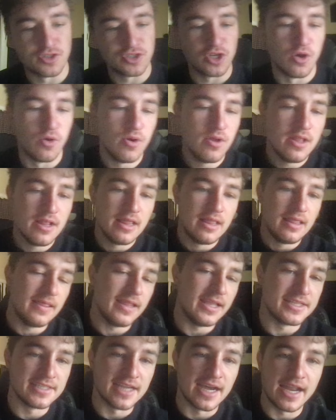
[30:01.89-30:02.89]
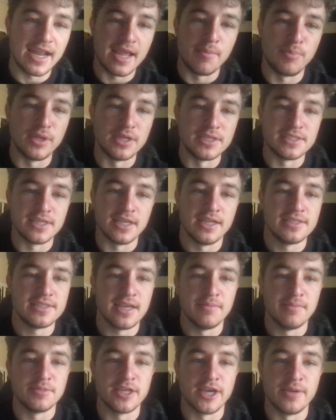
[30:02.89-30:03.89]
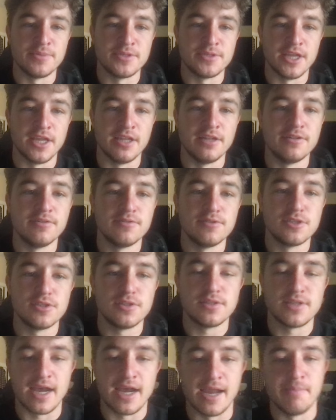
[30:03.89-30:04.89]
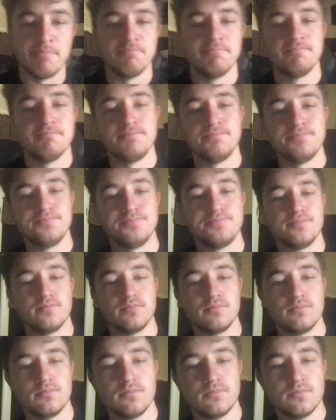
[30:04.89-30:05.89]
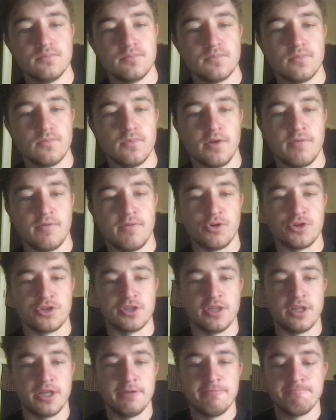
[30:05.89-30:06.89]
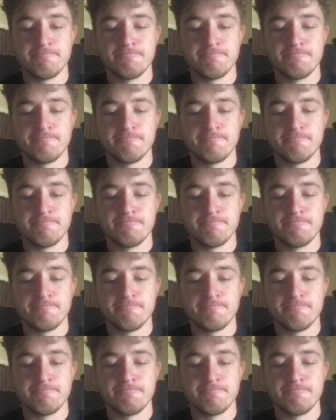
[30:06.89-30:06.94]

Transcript: So it's not m plus n, it's m times n time, unfortunately.